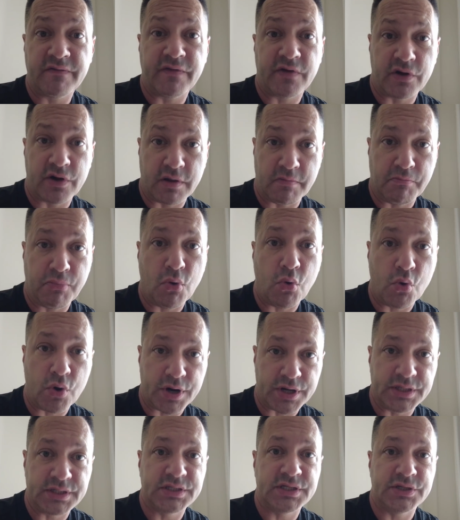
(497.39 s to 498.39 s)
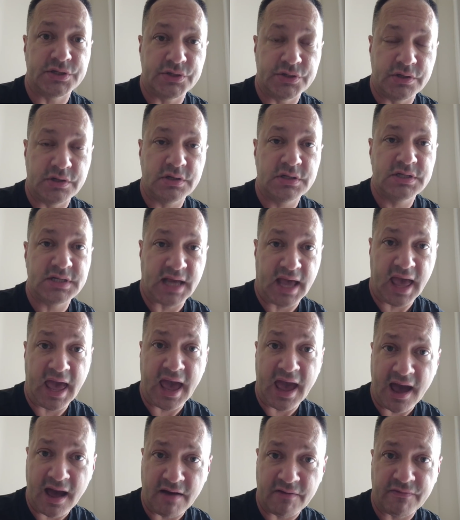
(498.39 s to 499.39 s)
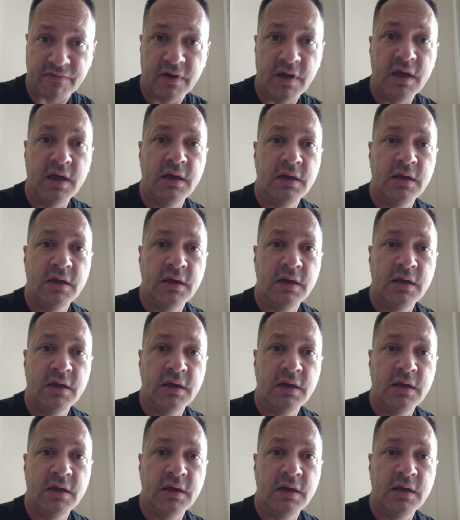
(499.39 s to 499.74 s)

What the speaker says: very important to have.